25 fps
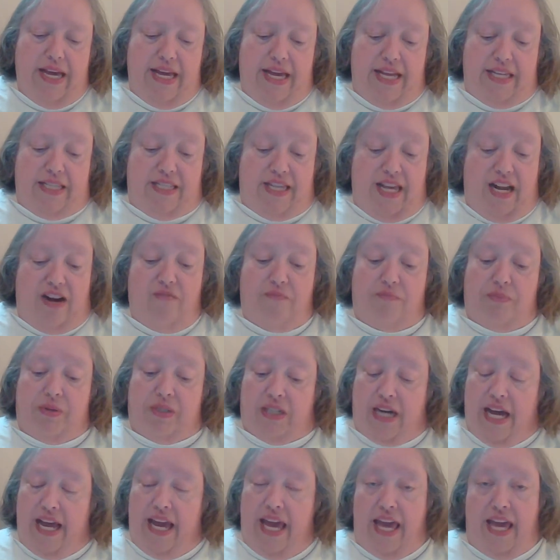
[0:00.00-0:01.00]
Instead of
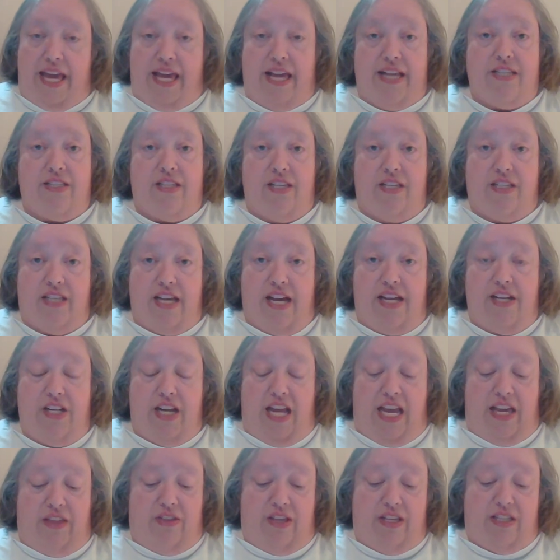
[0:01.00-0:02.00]
playing as the sun
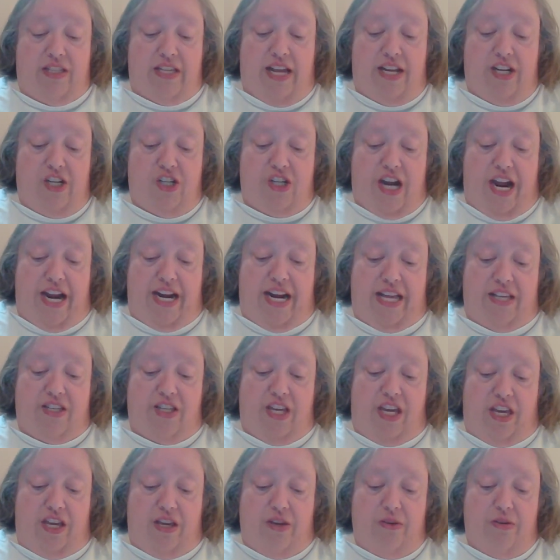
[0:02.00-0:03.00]
in the sunshine as
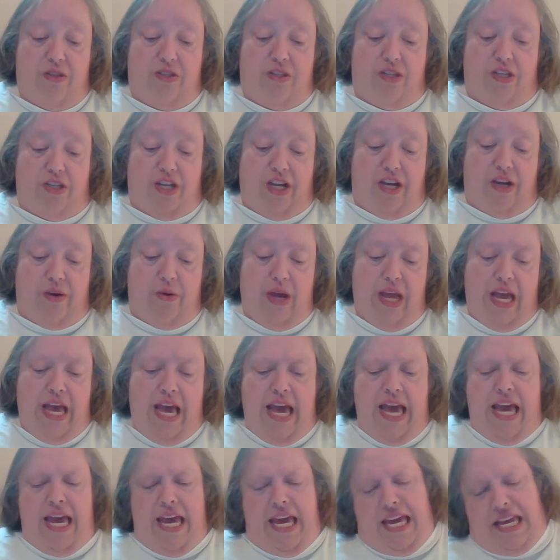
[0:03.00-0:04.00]
he used to do,
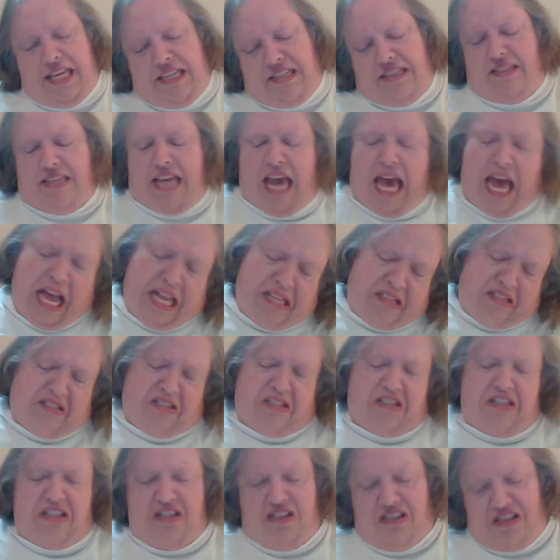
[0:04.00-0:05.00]
he sat and
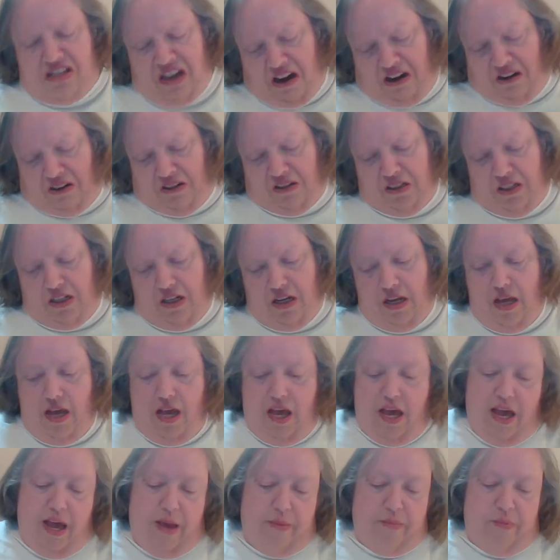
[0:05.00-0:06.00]
sulked.
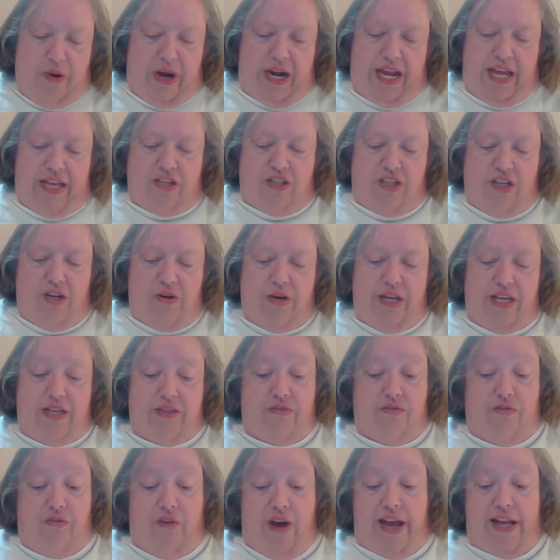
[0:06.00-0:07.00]
Pretty soon his
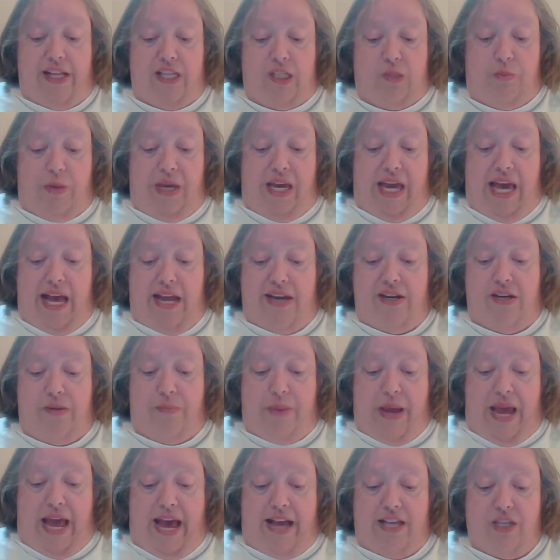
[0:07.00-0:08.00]
friends began to
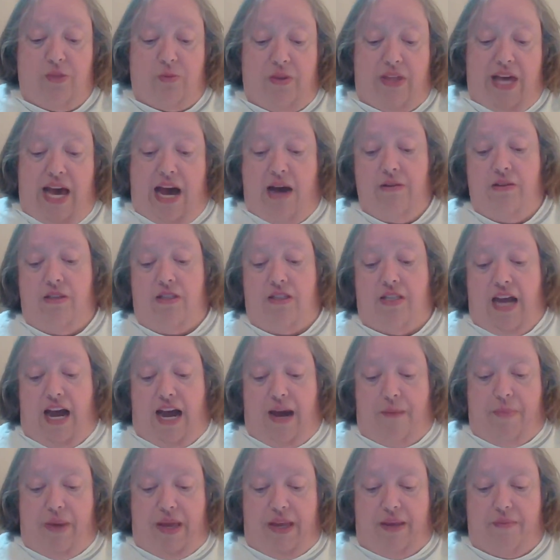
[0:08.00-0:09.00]
pass without
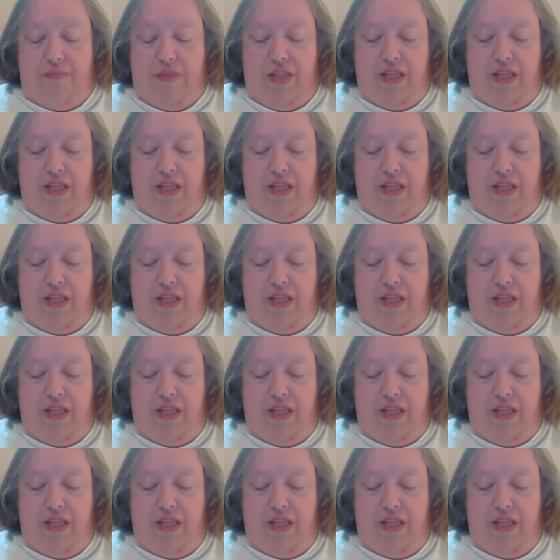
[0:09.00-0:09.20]
stopping.